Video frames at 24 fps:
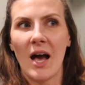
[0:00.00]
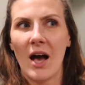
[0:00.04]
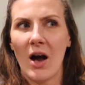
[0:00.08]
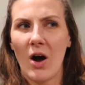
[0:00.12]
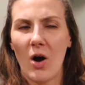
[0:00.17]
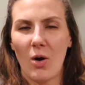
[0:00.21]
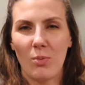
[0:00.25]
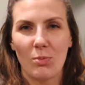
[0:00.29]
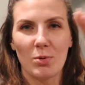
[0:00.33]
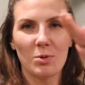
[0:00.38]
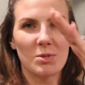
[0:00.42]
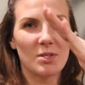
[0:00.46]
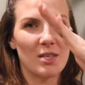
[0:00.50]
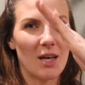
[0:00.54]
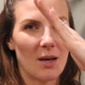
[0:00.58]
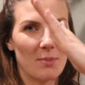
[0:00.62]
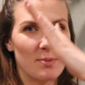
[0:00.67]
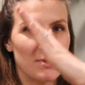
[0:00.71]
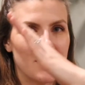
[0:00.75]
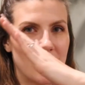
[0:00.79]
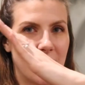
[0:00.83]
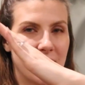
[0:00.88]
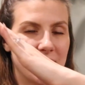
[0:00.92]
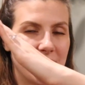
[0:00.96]
almost
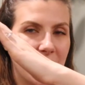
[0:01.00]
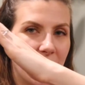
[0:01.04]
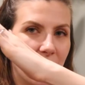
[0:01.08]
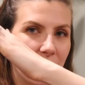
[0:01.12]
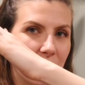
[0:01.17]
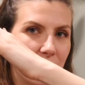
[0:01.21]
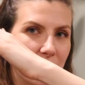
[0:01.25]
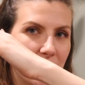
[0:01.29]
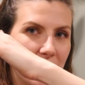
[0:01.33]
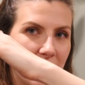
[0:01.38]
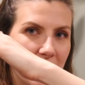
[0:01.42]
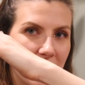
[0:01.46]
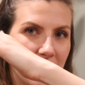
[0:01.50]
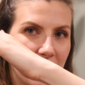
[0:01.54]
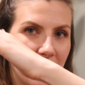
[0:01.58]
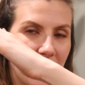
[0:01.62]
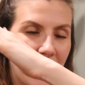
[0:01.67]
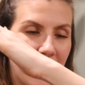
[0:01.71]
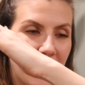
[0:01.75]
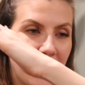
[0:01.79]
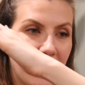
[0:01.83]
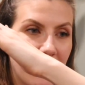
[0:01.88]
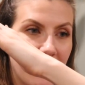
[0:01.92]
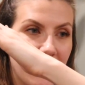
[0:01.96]
upside down
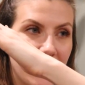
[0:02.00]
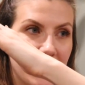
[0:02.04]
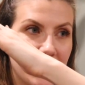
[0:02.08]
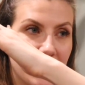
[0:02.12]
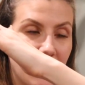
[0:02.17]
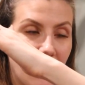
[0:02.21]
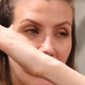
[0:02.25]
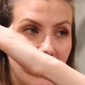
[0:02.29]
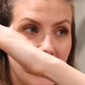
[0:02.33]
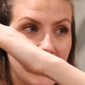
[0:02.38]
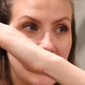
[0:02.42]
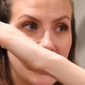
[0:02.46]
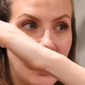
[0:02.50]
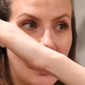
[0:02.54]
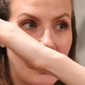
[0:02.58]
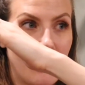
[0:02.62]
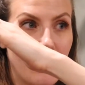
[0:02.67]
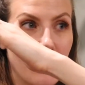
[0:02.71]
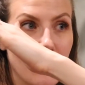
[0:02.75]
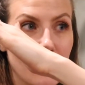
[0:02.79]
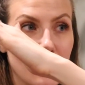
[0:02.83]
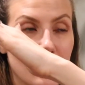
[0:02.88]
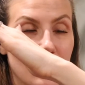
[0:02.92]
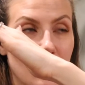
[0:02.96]
like this on the
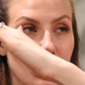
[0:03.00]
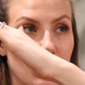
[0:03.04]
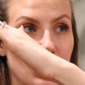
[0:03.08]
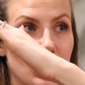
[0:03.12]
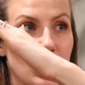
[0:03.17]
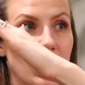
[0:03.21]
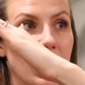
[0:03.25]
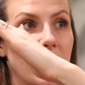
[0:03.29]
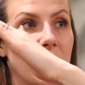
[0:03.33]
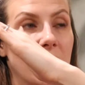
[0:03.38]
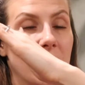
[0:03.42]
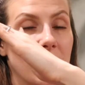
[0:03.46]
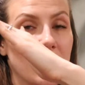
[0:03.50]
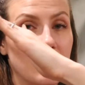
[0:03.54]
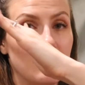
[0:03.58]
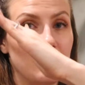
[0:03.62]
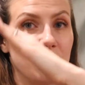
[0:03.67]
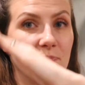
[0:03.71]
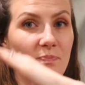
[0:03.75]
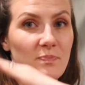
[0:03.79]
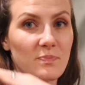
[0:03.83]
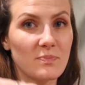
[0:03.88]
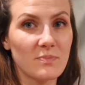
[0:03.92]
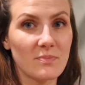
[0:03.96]
table so she could
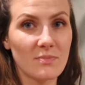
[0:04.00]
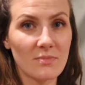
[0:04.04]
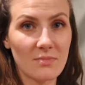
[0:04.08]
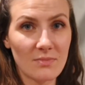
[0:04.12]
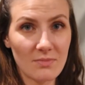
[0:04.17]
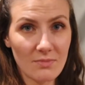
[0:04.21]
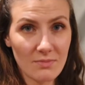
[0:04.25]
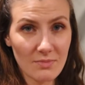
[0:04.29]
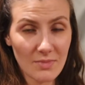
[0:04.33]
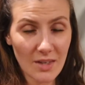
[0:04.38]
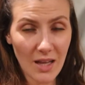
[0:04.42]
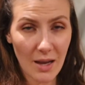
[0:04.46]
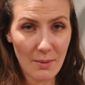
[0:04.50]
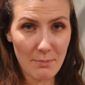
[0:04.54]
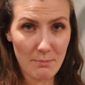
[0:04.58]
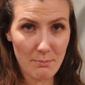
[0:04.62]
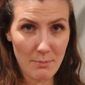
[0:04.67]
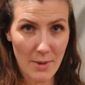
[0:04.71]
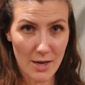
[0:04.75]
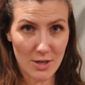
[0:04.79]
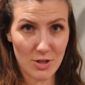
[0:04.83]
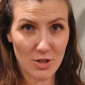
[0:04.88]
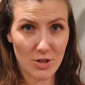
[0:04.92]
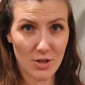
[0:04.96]

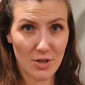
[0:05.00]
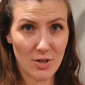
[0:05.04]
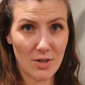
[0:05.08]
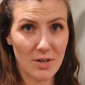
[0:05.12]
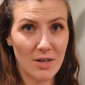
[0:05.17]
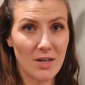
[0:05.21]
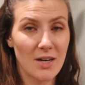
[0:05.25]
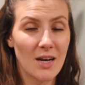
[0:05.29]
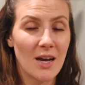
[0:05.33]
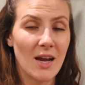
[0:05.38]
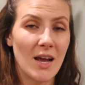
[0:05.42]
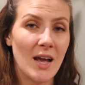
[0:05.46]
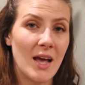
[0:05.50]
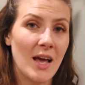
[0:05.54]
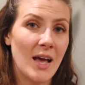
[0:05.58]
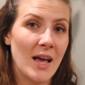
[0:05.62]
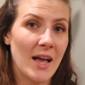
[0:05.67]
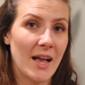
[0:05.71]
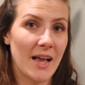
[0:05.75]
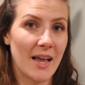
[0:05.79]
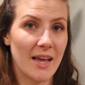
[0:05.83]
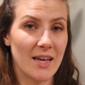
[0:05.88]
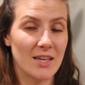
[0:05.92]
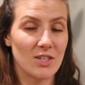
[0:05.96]
measure
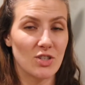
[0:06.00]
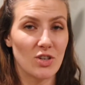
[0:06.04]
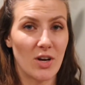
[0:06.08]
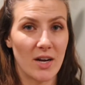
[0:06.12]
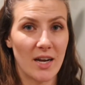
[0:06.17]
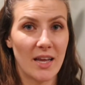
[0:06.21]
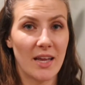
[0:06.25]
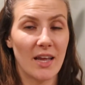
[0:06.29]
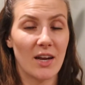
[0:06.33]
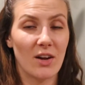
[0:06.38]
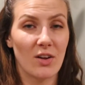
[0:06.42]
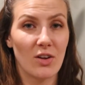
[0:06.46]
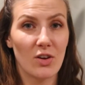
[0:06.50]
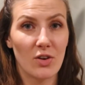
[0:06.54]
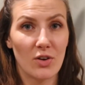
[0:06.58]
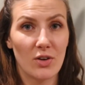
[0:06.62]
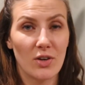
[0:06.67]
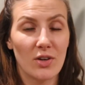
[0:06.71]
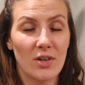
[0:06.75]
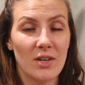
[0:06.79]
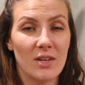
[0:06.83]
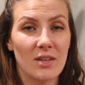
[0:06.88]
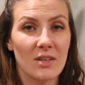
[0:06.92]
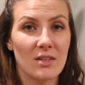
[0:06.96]
and try to get a
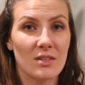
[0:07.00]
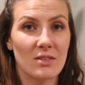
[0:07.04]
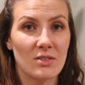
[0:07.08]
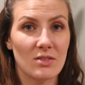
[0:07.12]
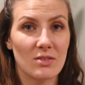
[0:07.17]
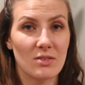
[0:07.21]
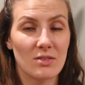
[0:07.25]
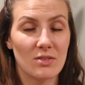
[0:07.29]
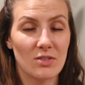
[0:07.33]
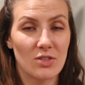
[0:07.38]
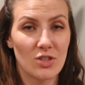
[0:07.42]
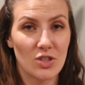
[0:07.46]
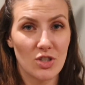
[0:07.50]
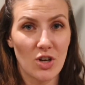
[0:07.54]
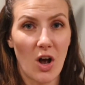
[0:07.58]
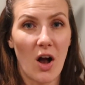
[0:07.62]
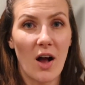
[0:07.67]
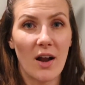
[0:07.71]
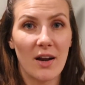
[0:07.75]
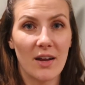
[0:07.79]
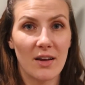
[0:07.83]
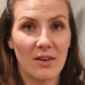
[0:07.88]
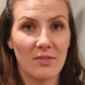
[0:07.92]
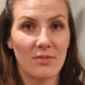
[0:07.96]
good
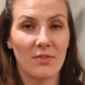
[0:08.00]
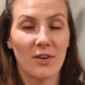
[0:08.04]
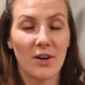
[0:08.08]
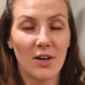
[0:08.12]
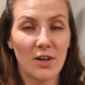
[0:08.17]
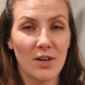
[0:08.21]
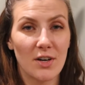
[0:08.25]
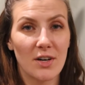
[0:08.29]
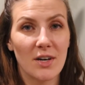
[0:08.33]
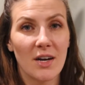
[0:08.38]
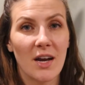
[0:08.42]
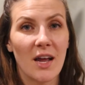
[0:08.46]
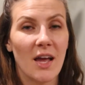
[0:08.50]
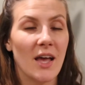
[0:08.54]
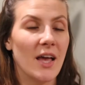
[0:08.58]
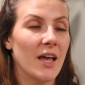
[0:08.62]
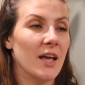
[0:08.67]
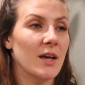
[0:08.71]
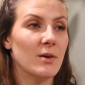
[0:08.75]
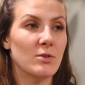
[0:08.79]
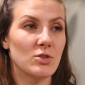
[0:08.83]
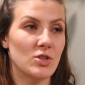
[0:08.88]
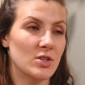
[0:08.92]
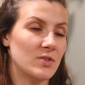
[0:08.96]
shot of her.
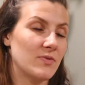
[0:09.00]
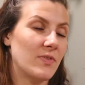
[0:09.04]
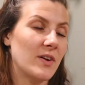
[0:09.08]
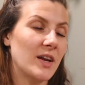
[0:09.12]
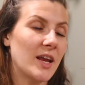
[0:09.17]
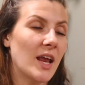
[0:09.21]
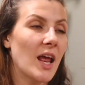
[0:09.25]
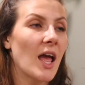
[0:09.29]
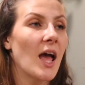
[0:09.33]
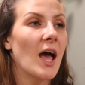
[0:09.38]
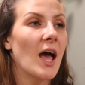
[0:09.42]
It was just funny.